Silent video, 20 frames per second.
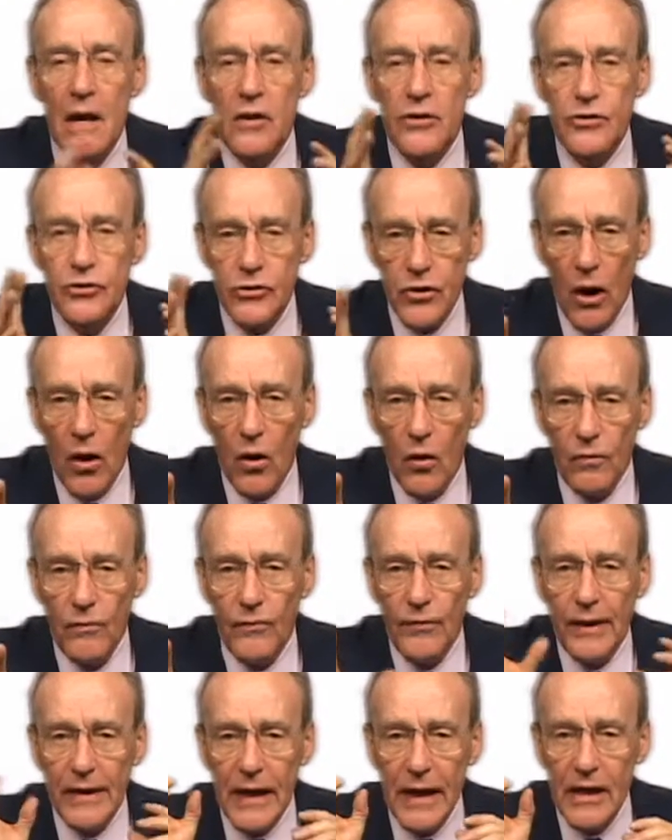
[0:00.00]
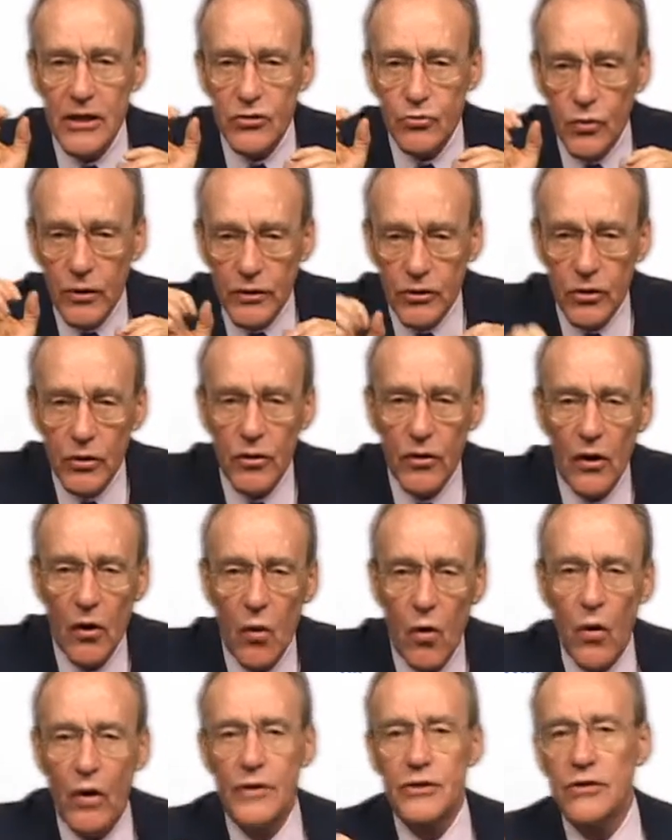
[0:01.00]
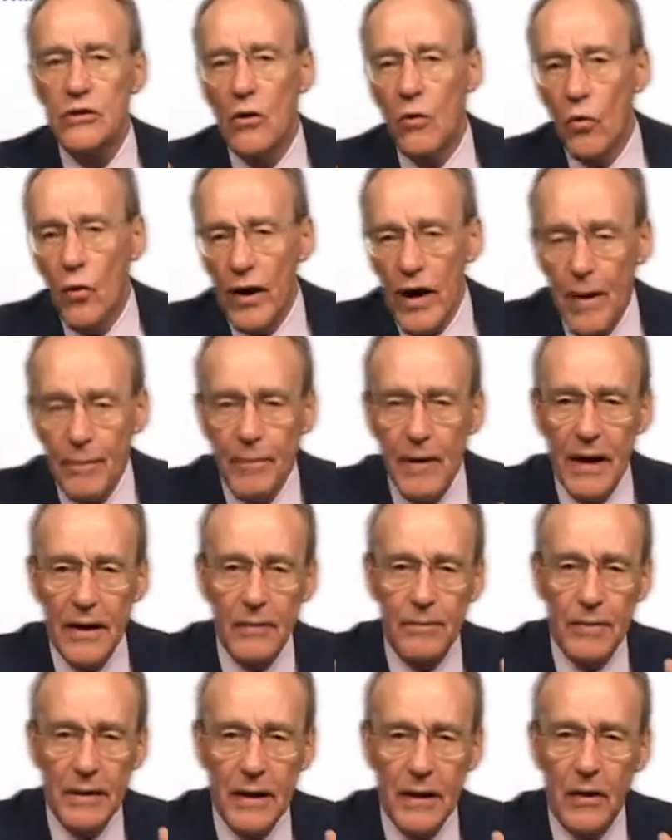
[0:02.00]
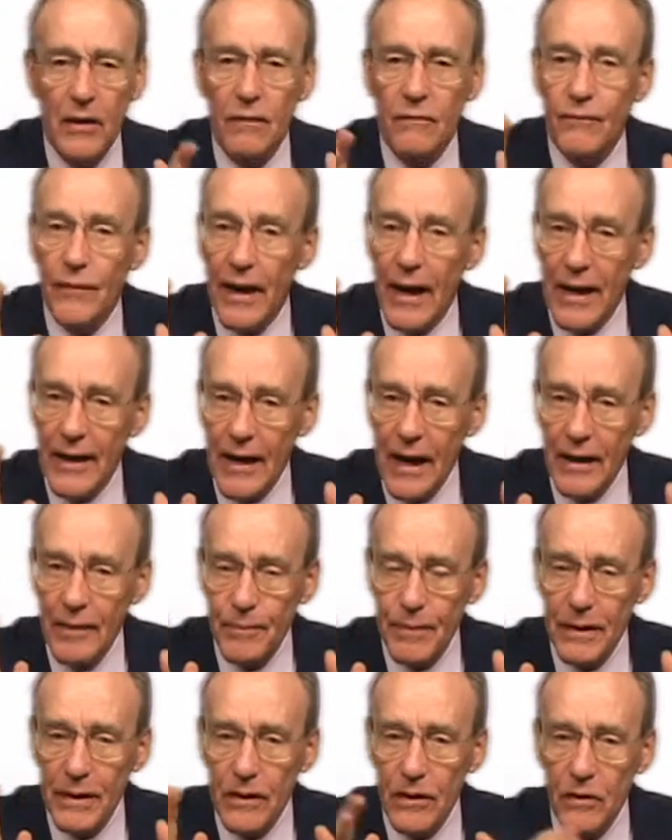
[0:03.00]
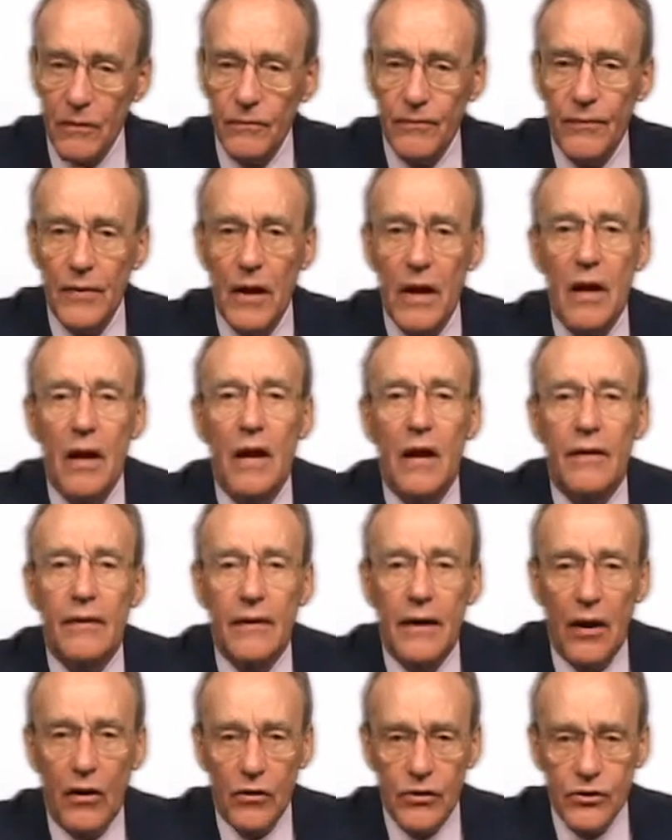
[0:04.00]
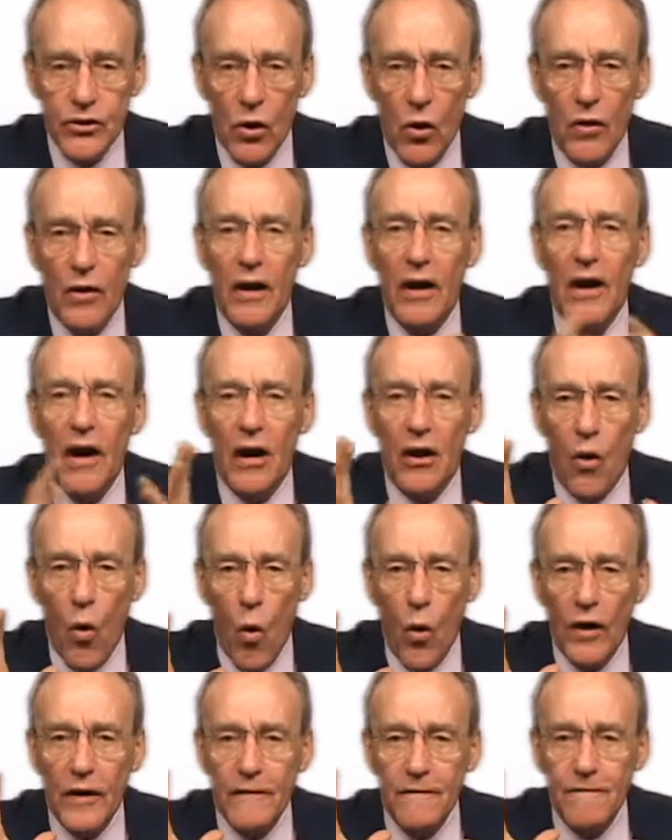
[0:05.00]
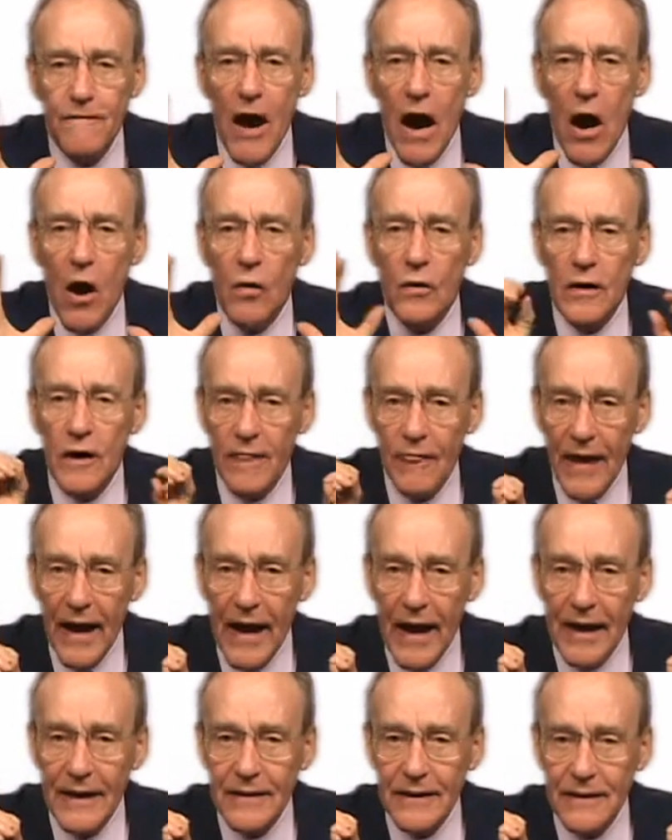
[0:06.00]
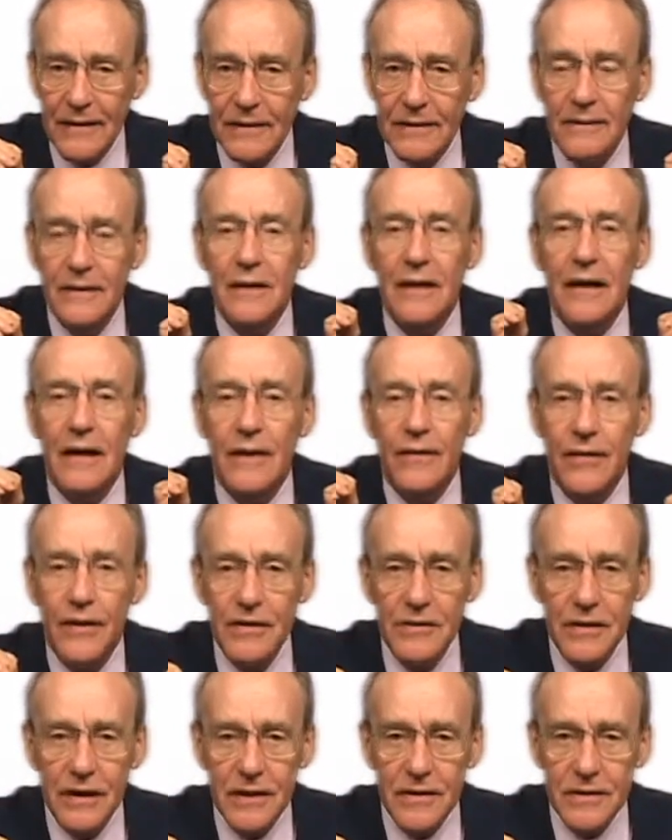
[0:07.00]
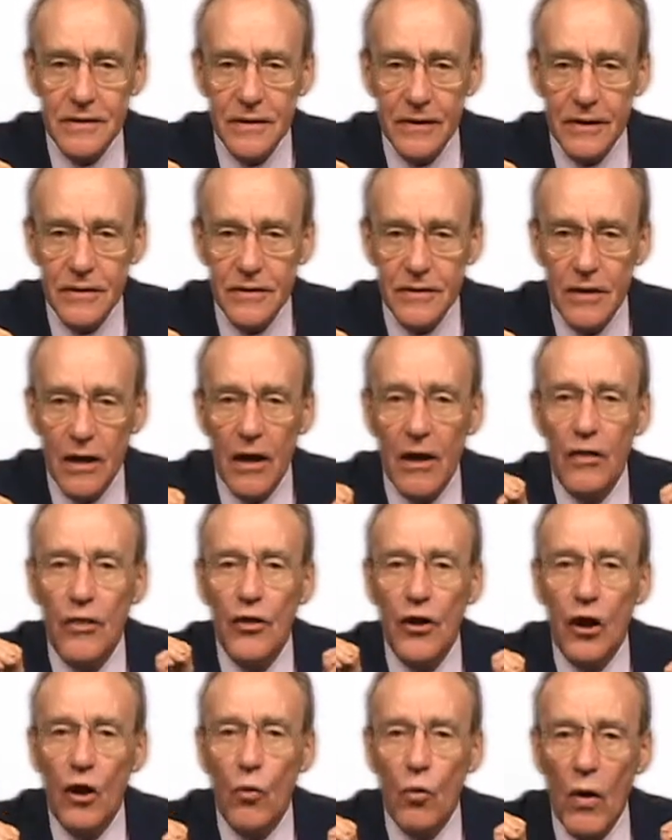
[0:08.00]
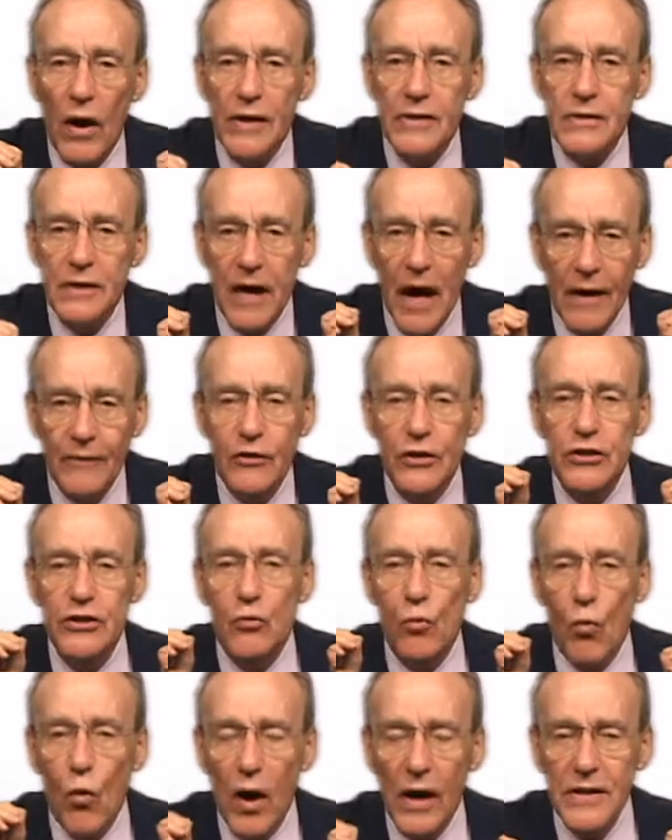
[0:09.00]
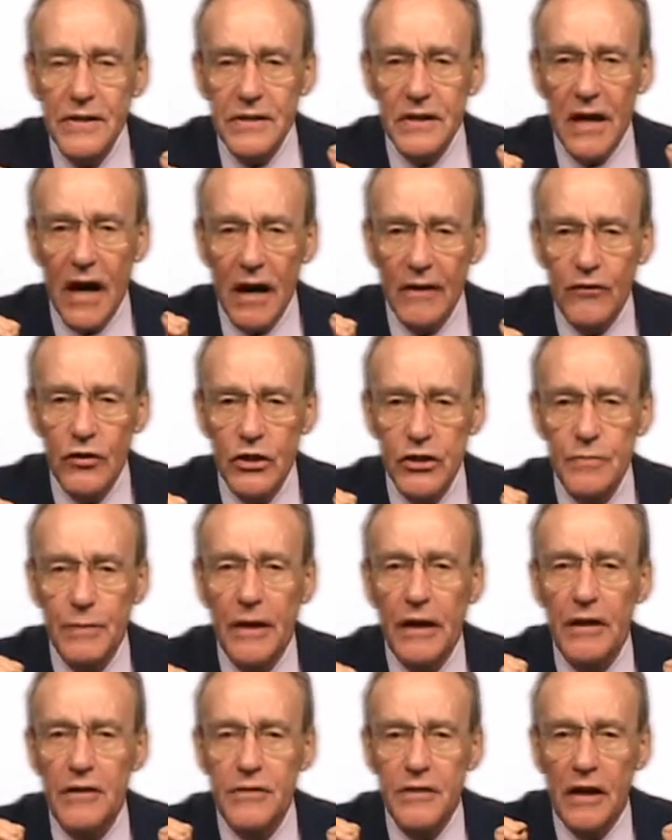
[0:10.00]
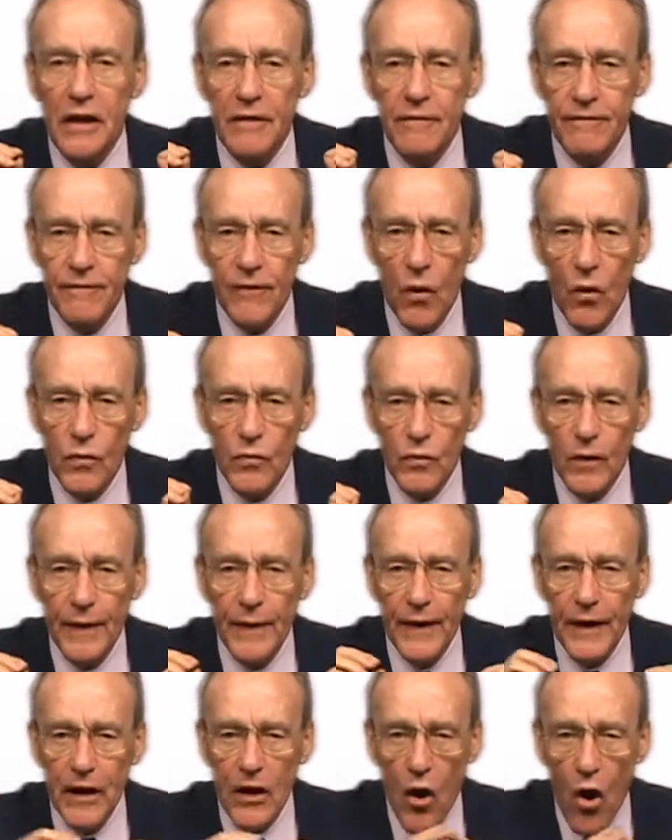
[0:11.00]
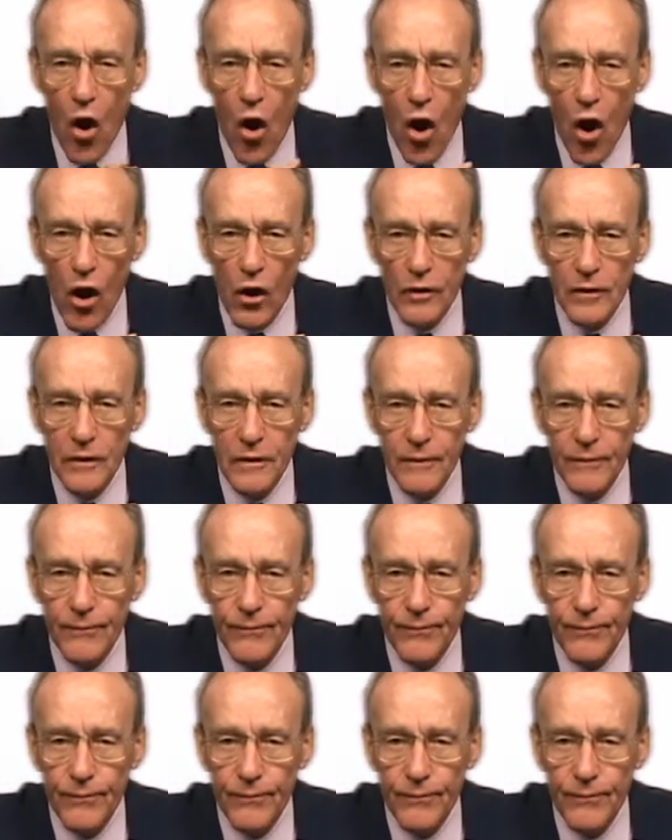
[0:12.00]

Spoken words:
So the case went to the courts, went up on appeal, and on appeal, the Arizona court found that, in this instance, there was coverage. Was coverage because they invoked what they called